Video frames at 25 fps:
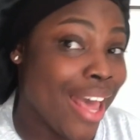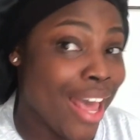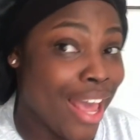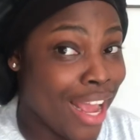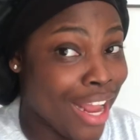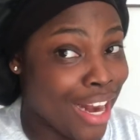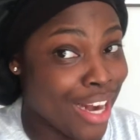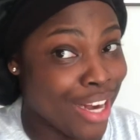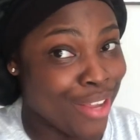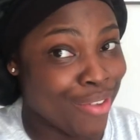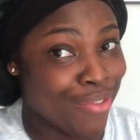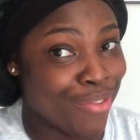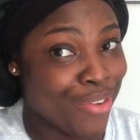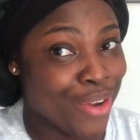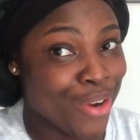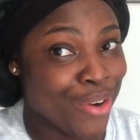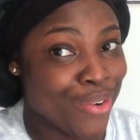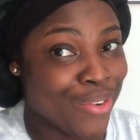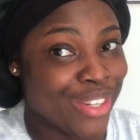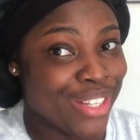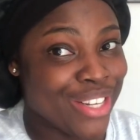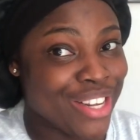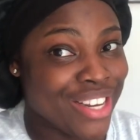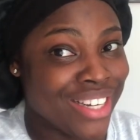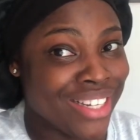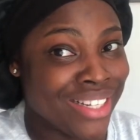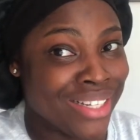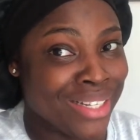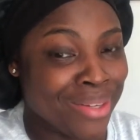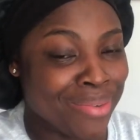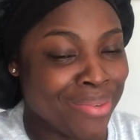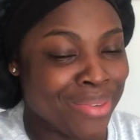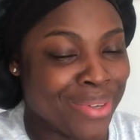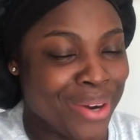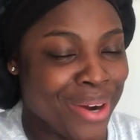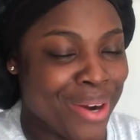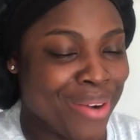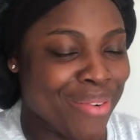And if you're a returning
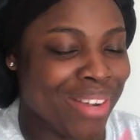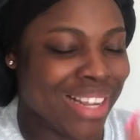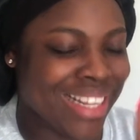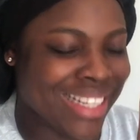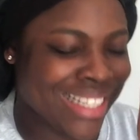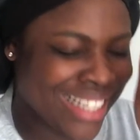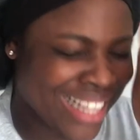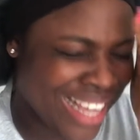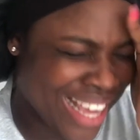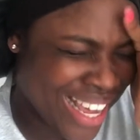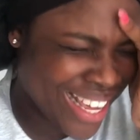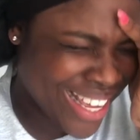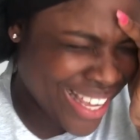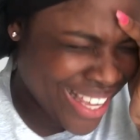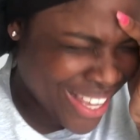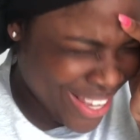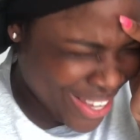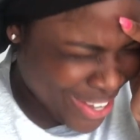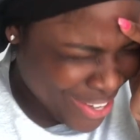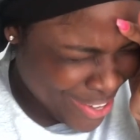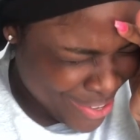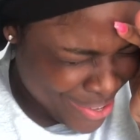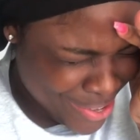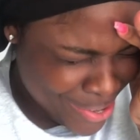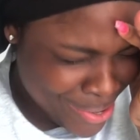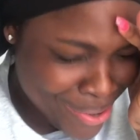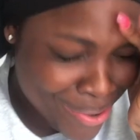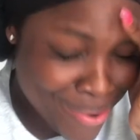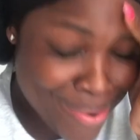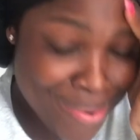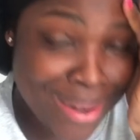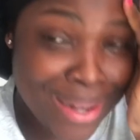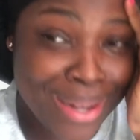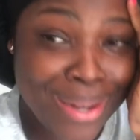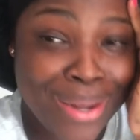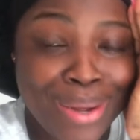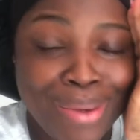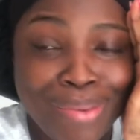subscriber, thank you.
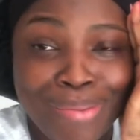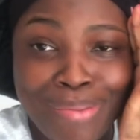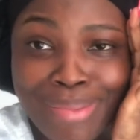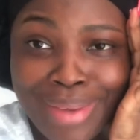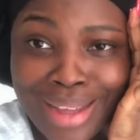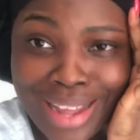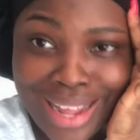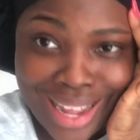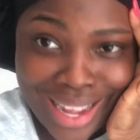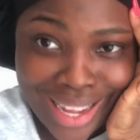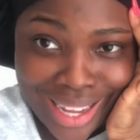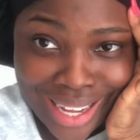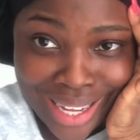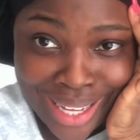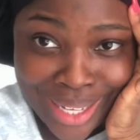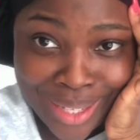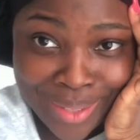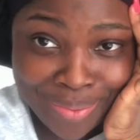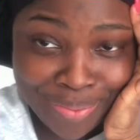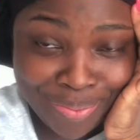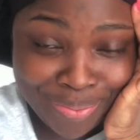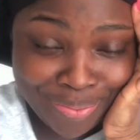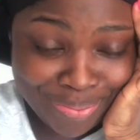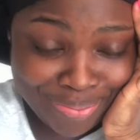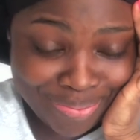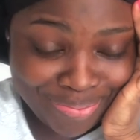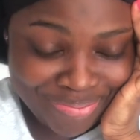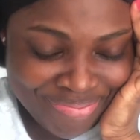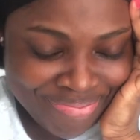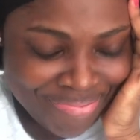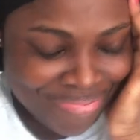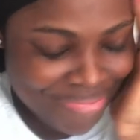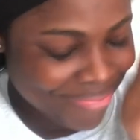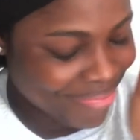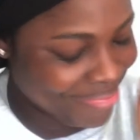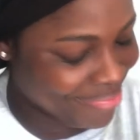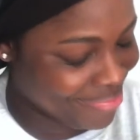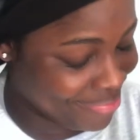Welcome back.
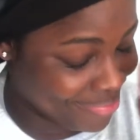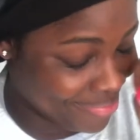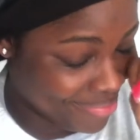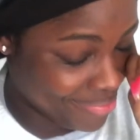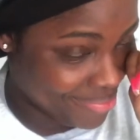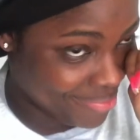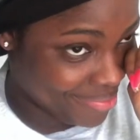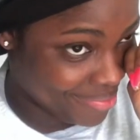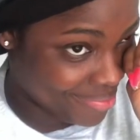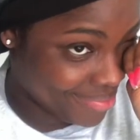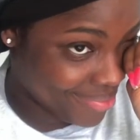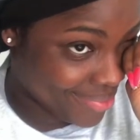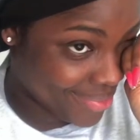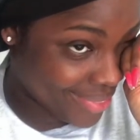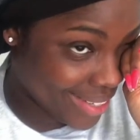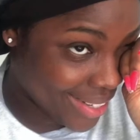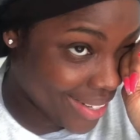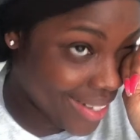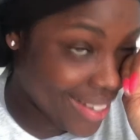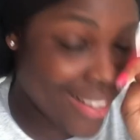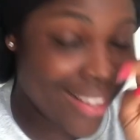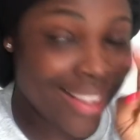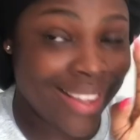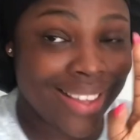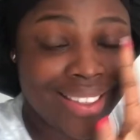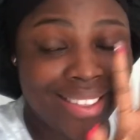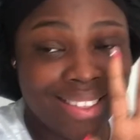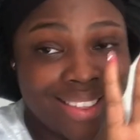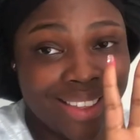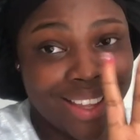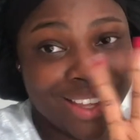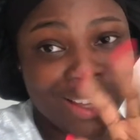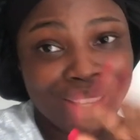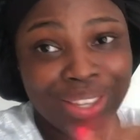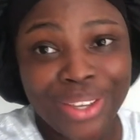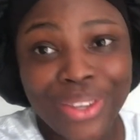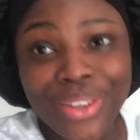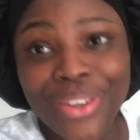
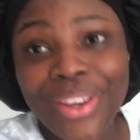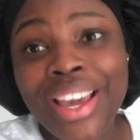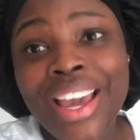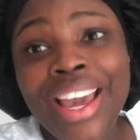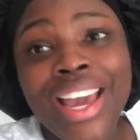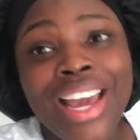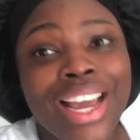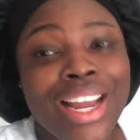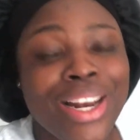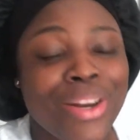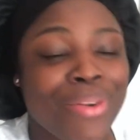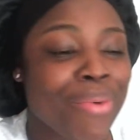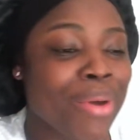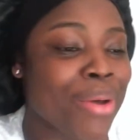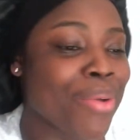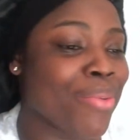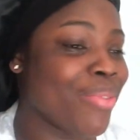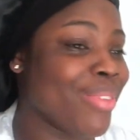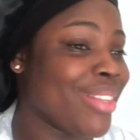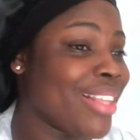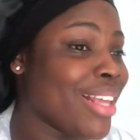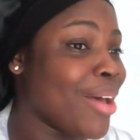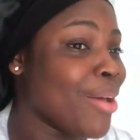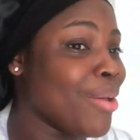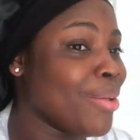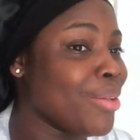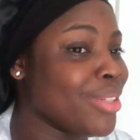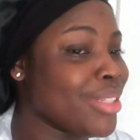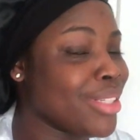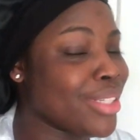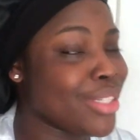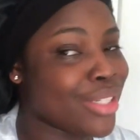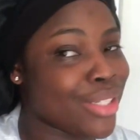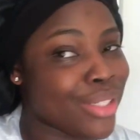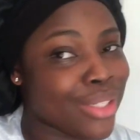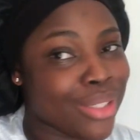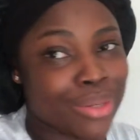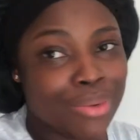Thank you. Anyway, without
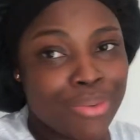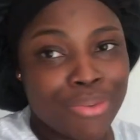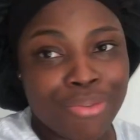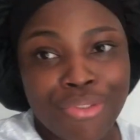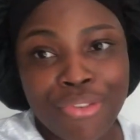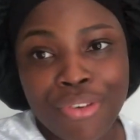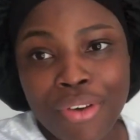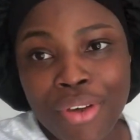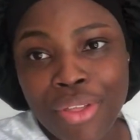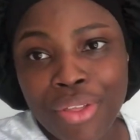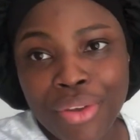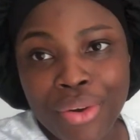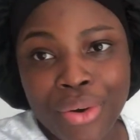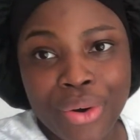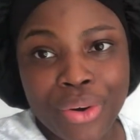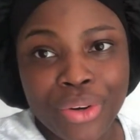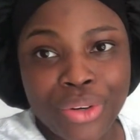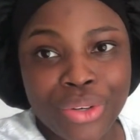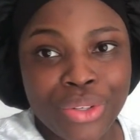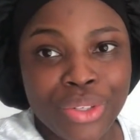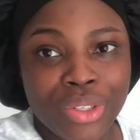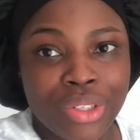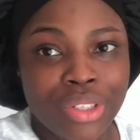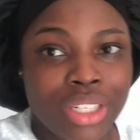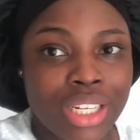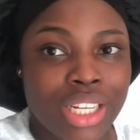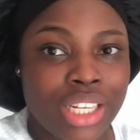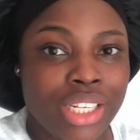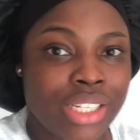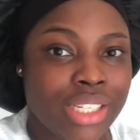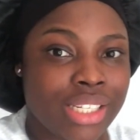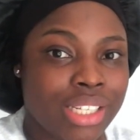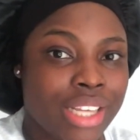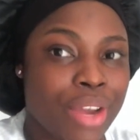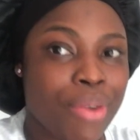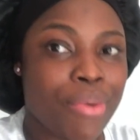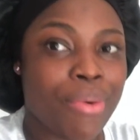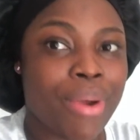further ado, let's
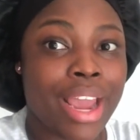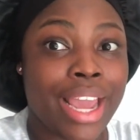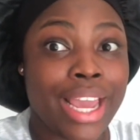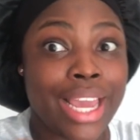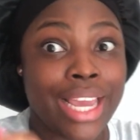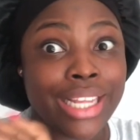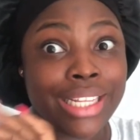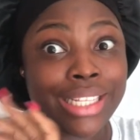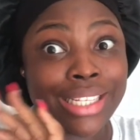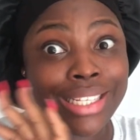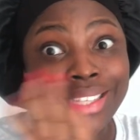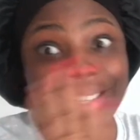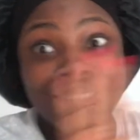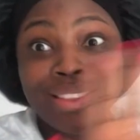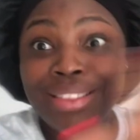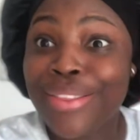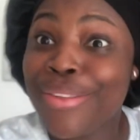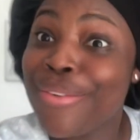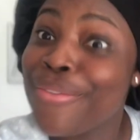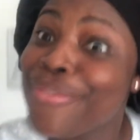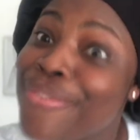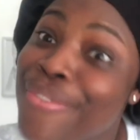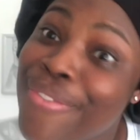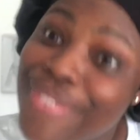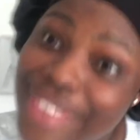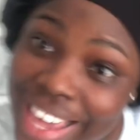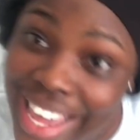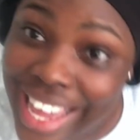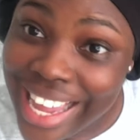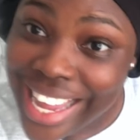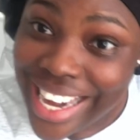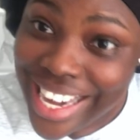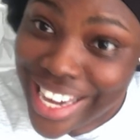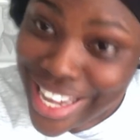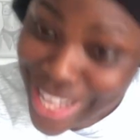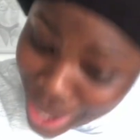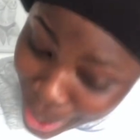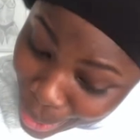just get right into the
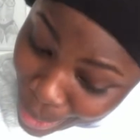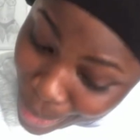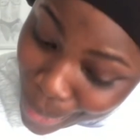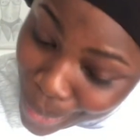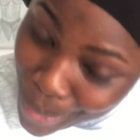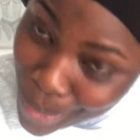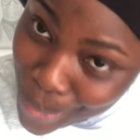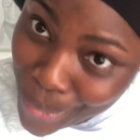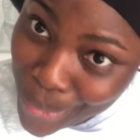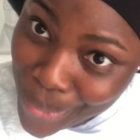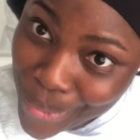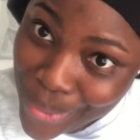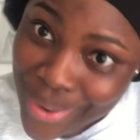video.